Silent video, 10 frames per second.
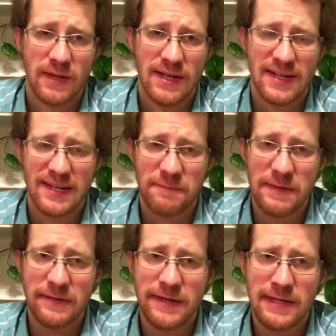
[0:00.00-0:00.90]
and it gets
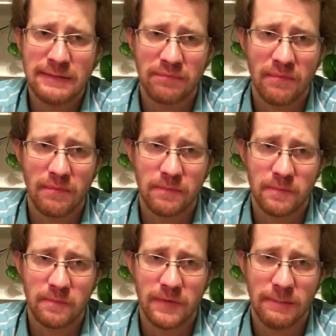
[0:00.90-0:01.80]
pithy,
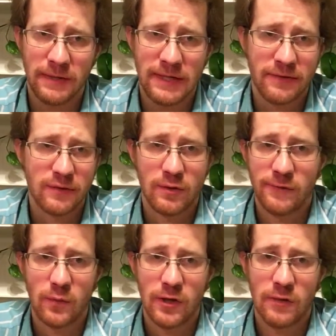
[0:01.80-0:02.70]
but it doesn't
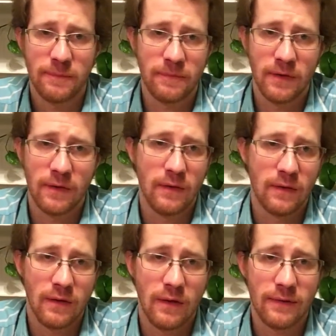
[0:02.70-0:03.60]
overwhelm
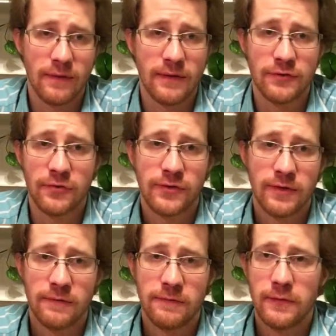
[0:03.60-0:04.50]
all the
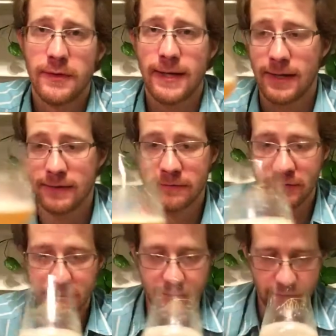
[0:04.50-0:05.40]
interesting fruity candy
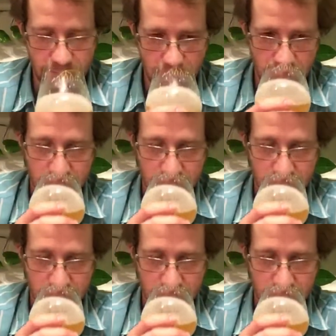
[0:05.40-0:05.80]
flavors.